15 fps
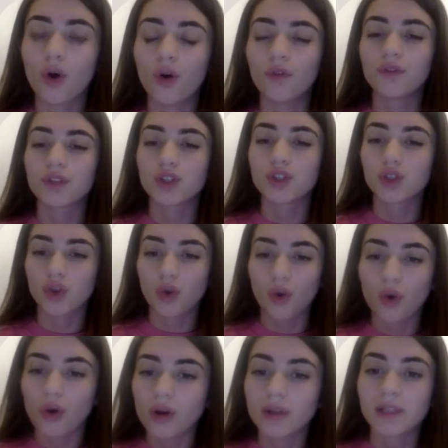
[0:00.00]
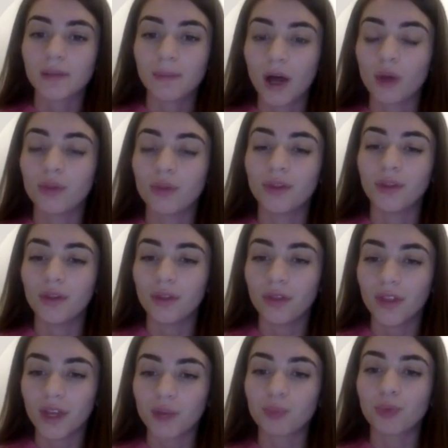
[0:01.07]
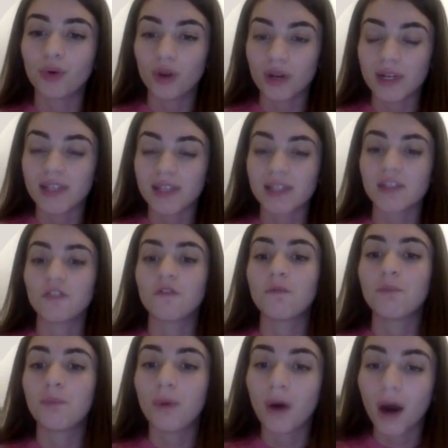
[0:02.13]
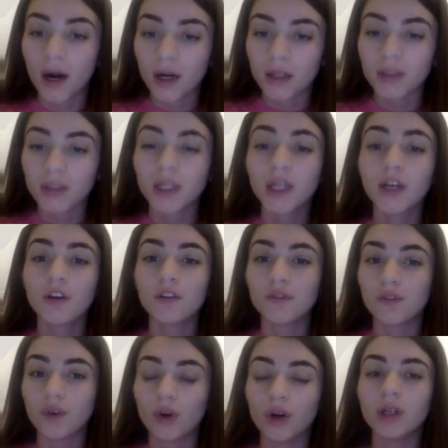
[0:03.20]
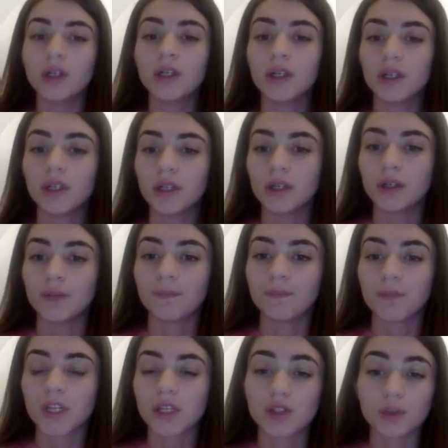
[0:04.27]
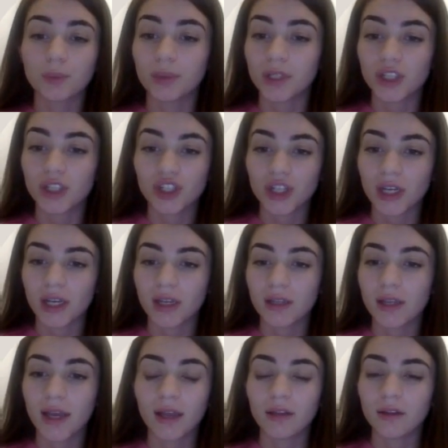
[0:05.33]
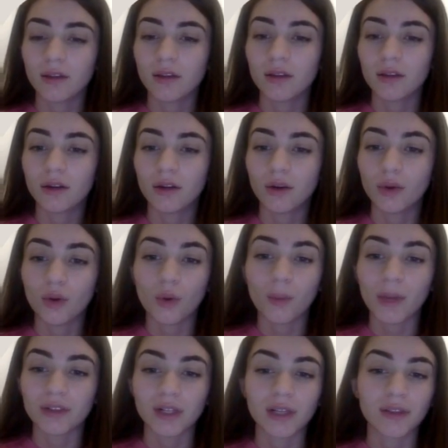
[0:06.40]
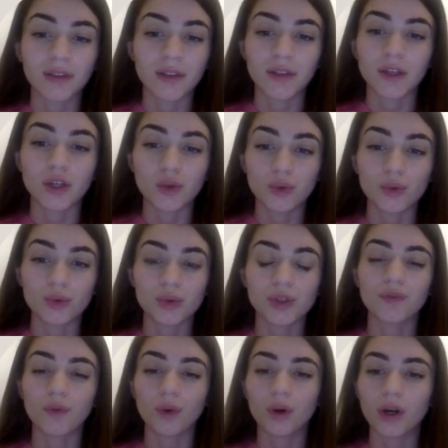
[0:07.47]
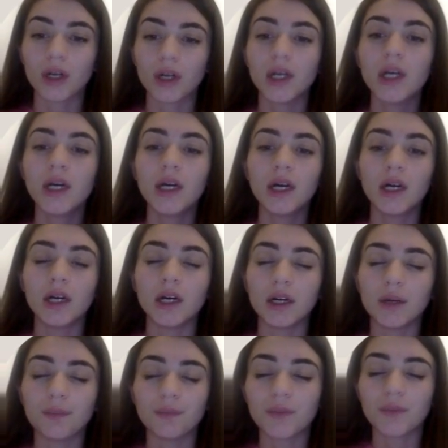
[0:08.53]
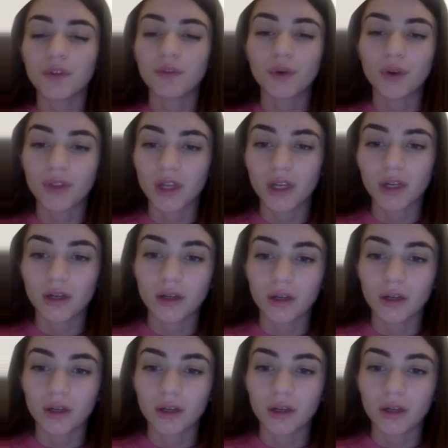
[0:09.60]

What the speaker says: scores about the progressive part for supply chain and raw material that they use for their